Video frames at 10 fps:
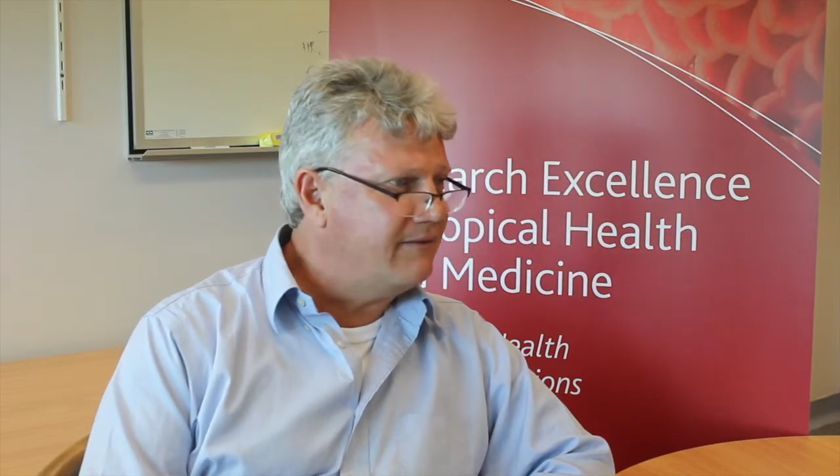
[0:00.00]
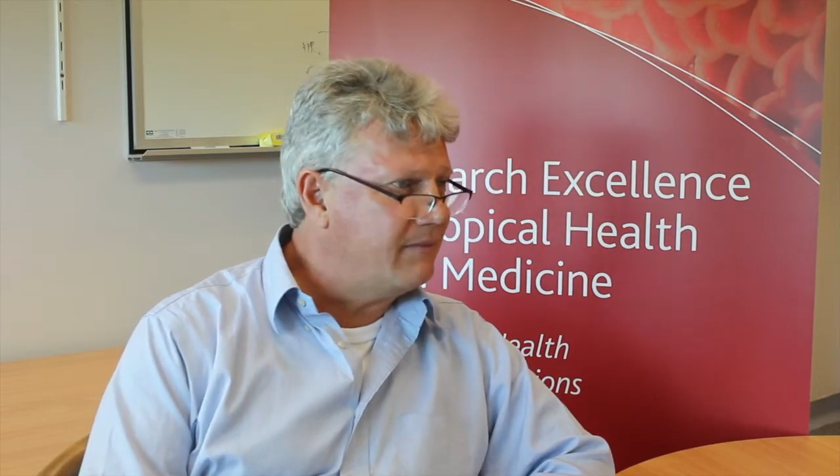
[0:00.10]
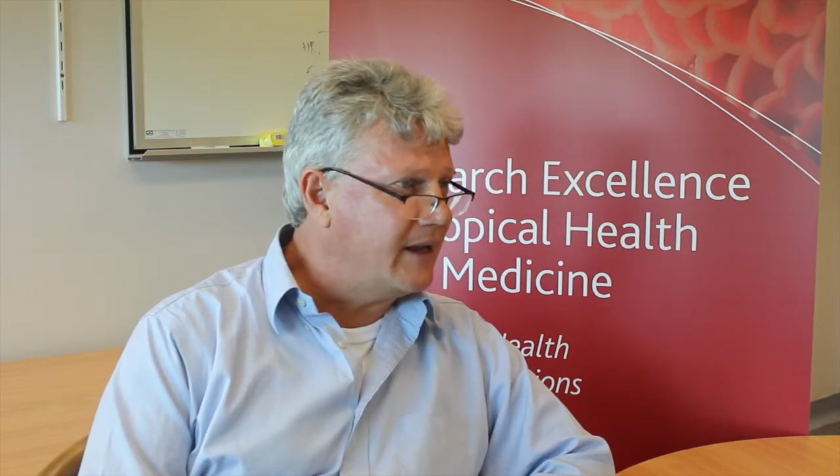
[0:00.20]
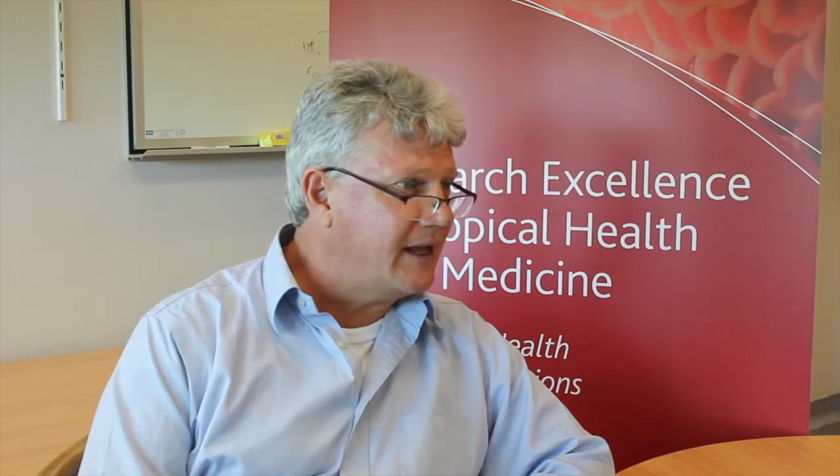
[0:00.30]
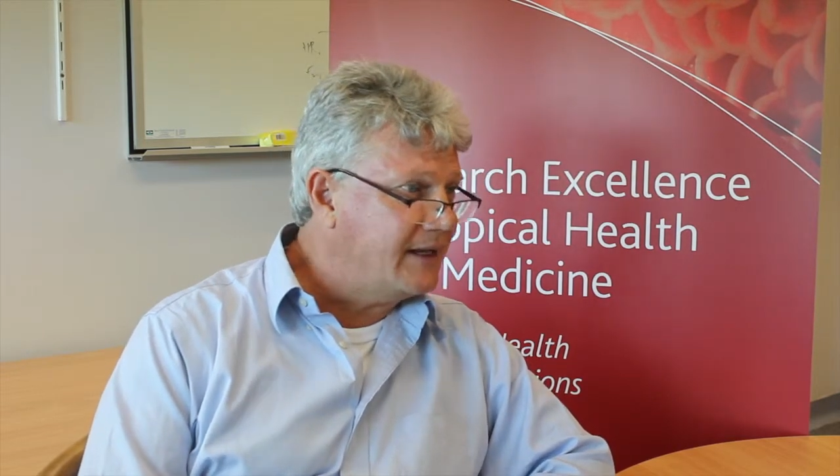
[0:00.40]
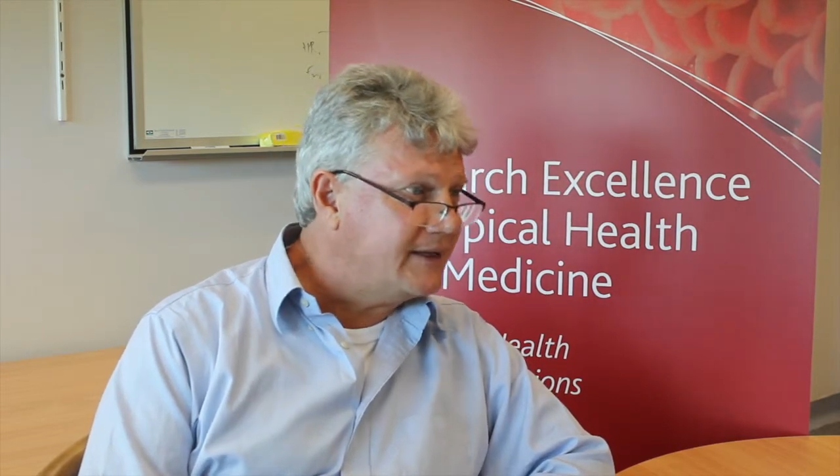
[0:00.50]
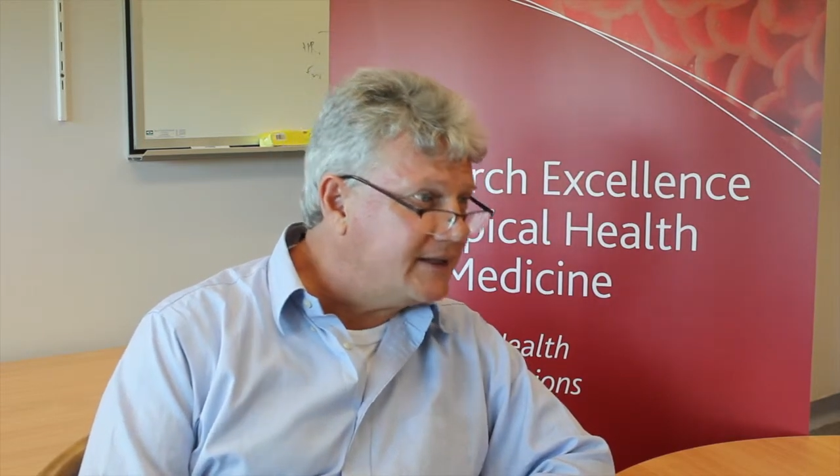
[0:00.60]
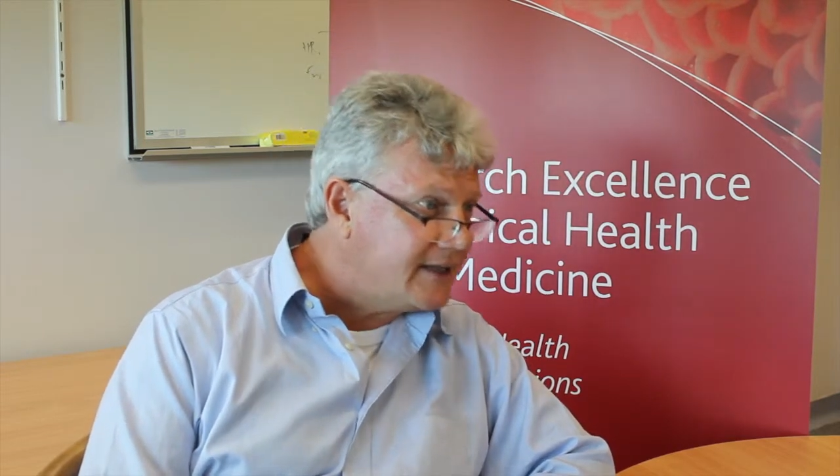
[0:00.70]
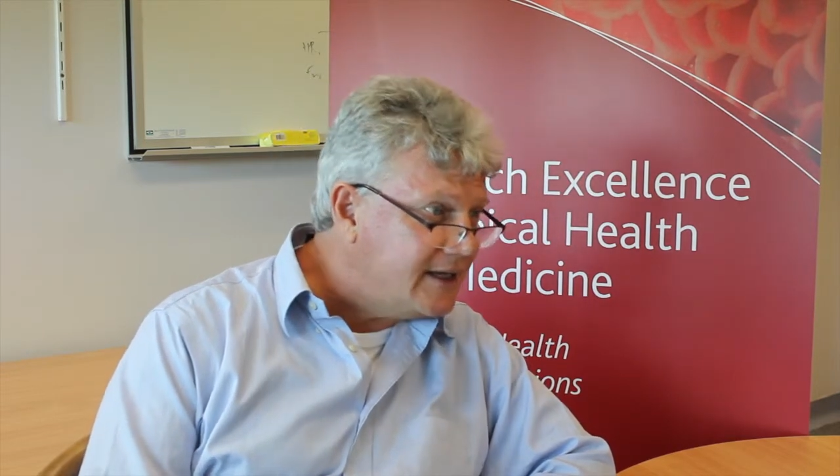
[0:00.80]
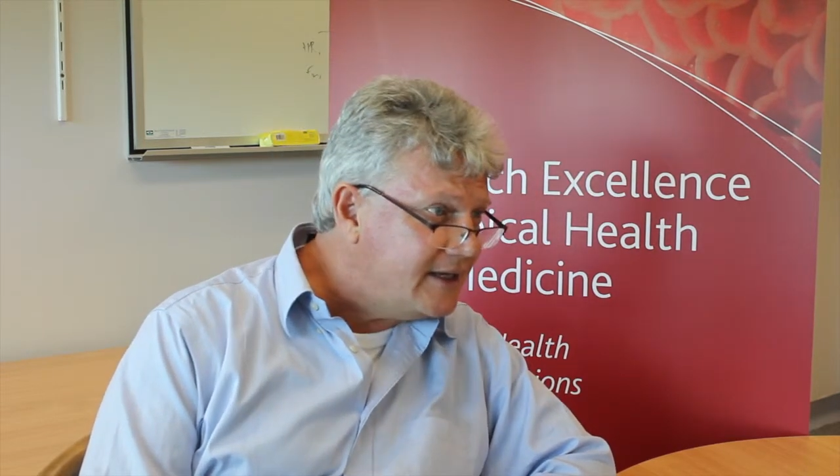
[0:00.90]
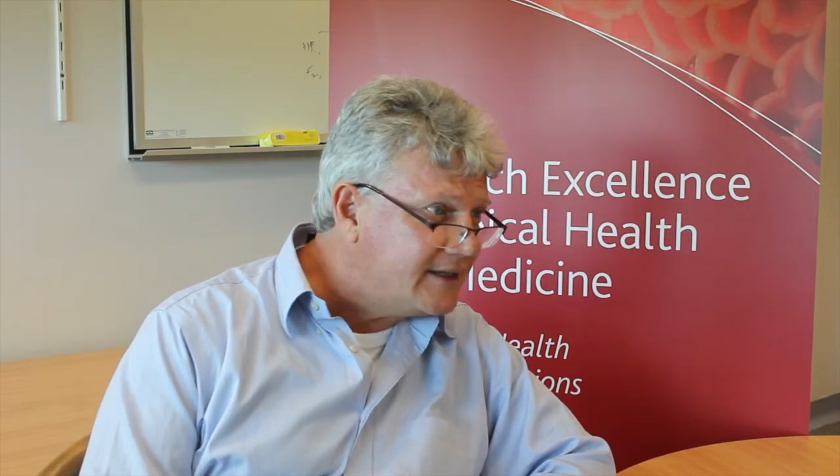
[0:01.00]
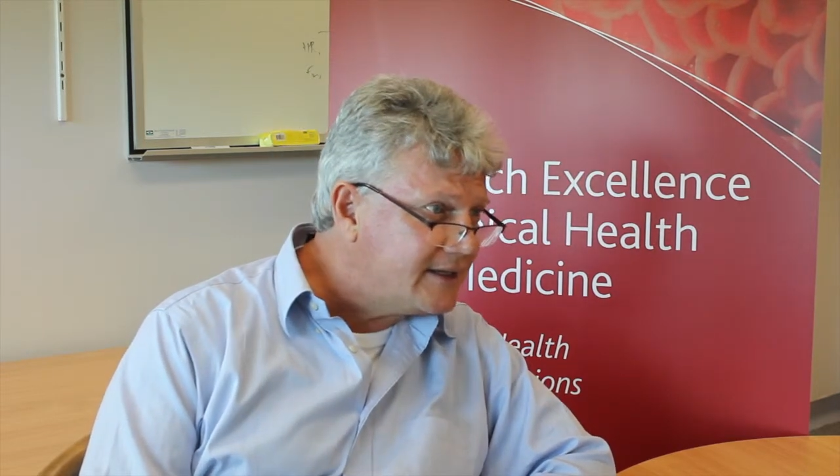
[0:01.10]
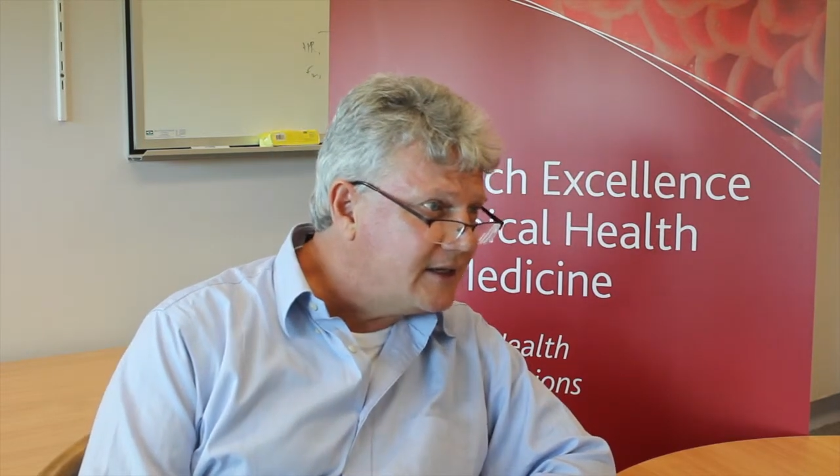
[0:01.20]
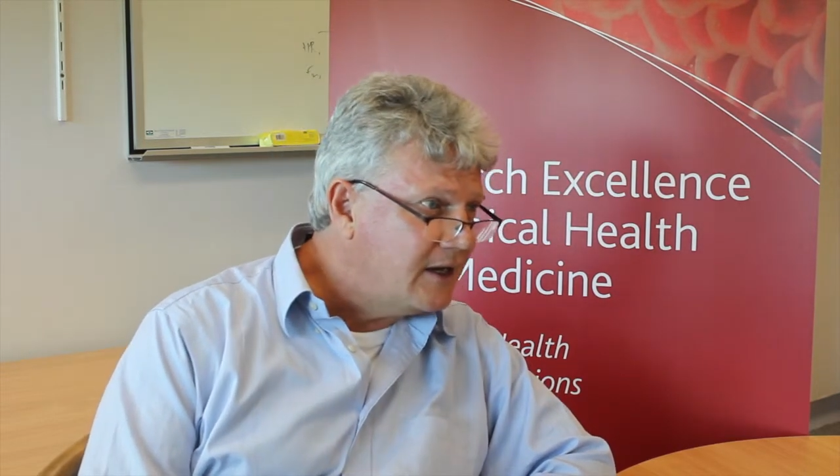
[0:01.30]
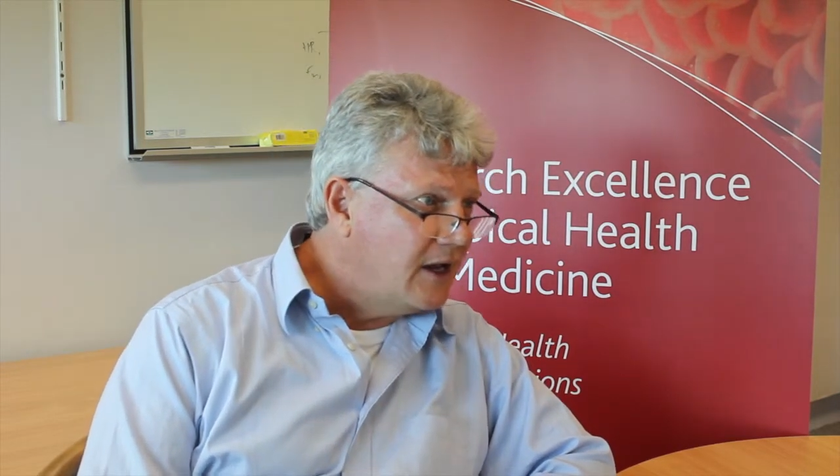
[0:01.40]
from getting
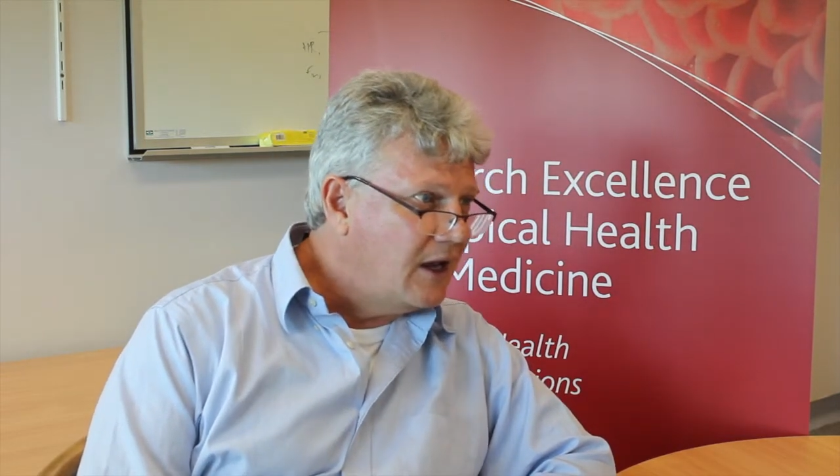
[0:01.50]
disease.